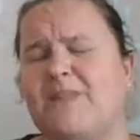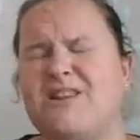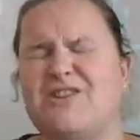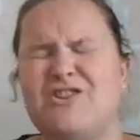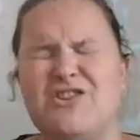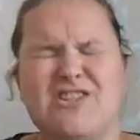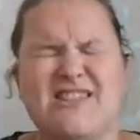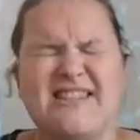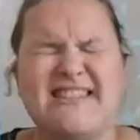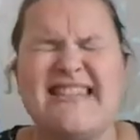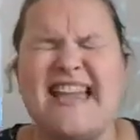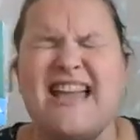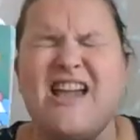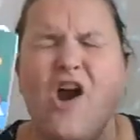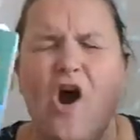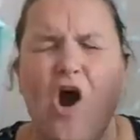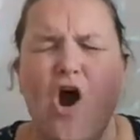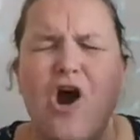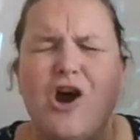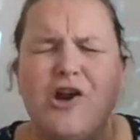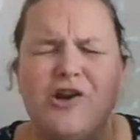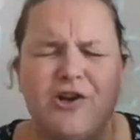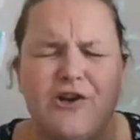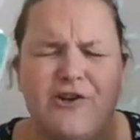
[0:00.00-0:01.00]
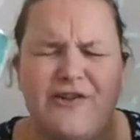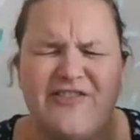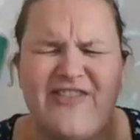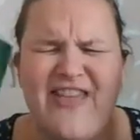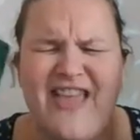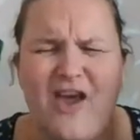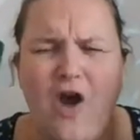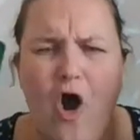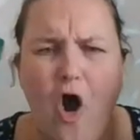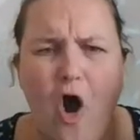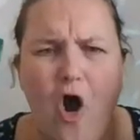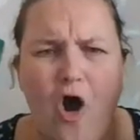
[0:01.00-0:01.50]
Just think
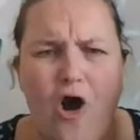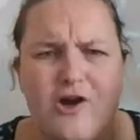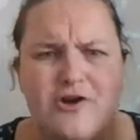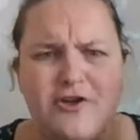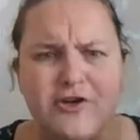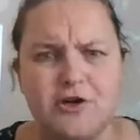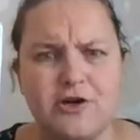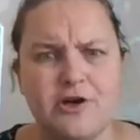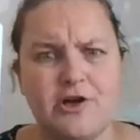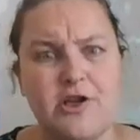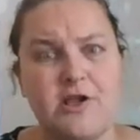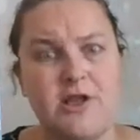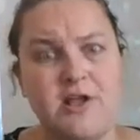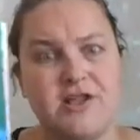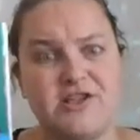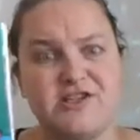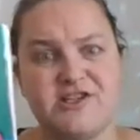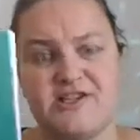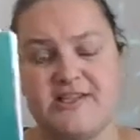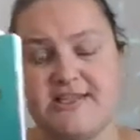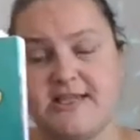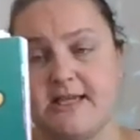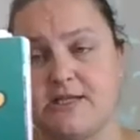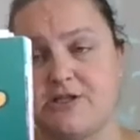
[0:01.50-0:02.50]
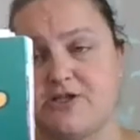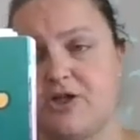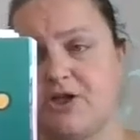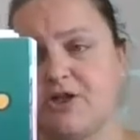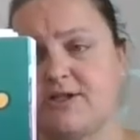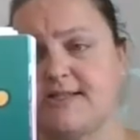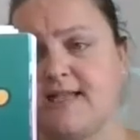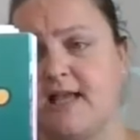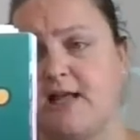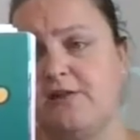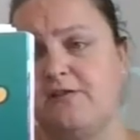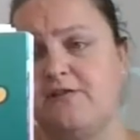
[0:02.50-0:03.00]
harder, she said to
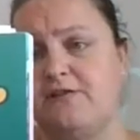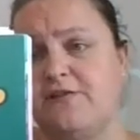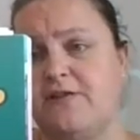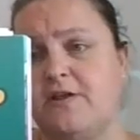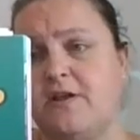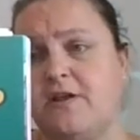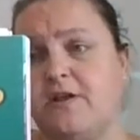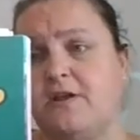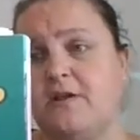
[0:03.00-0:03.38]
herself.